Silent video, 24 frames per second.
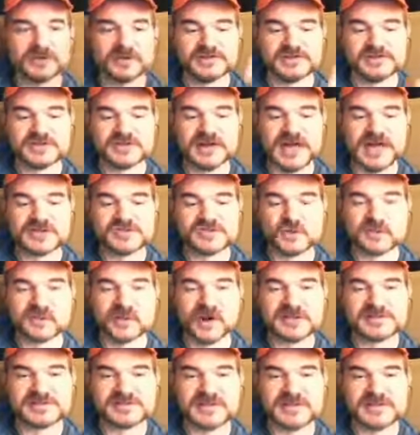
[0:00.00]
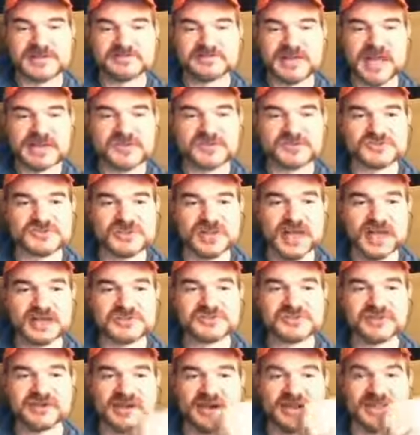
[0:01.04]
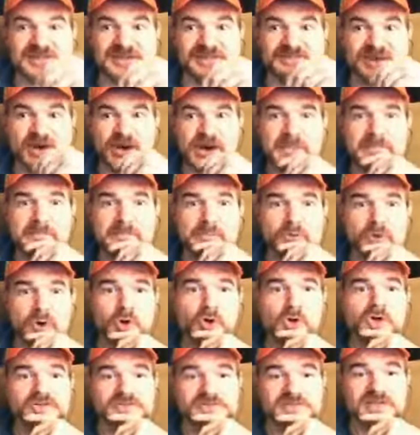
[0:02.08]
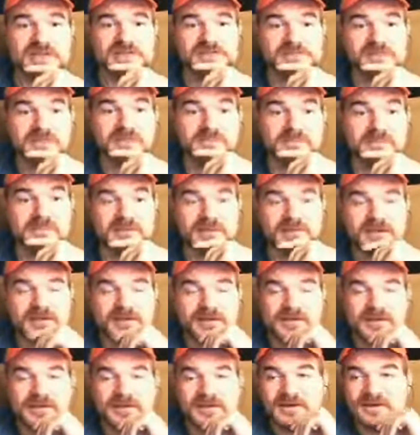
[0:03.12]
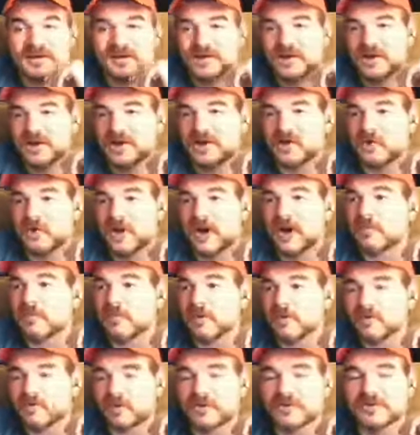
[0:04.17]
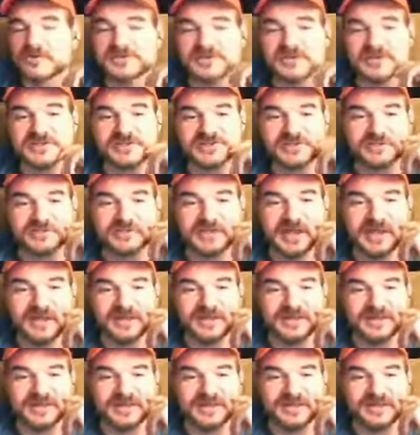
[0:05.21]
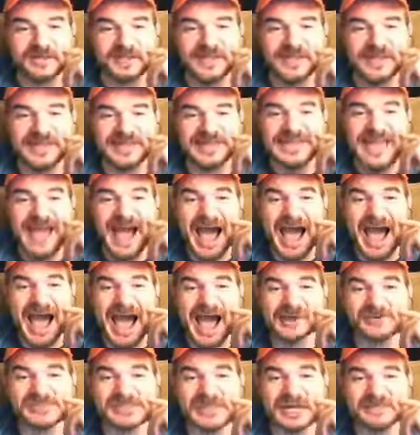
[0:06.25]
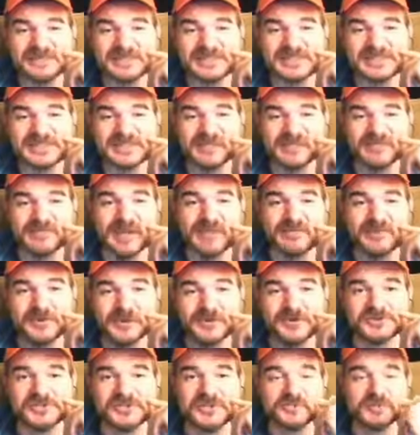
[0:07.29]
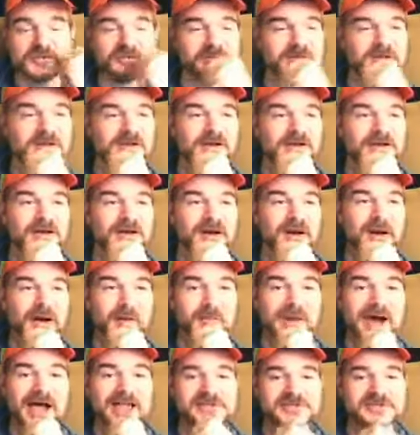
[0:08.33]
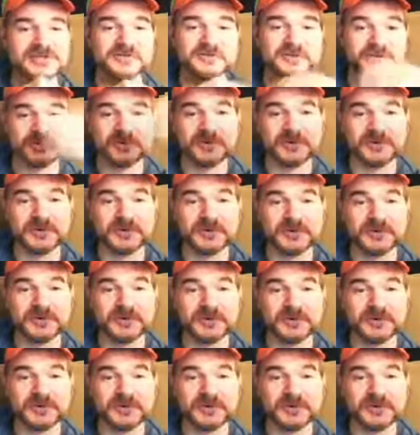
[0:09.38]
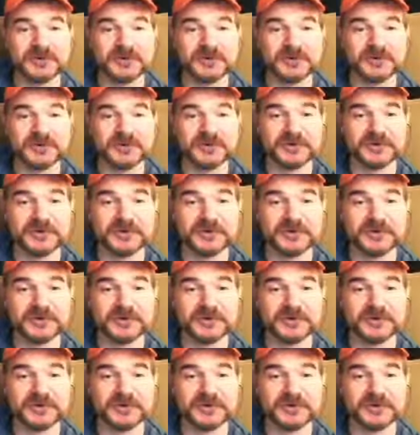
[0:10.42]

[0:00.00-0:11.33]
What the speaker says: It's a natural process of natural selection, and it's a very brutal system, an incredible brutal system that any god who set up the system of evolution would be a monster for doing that. So. Yeah.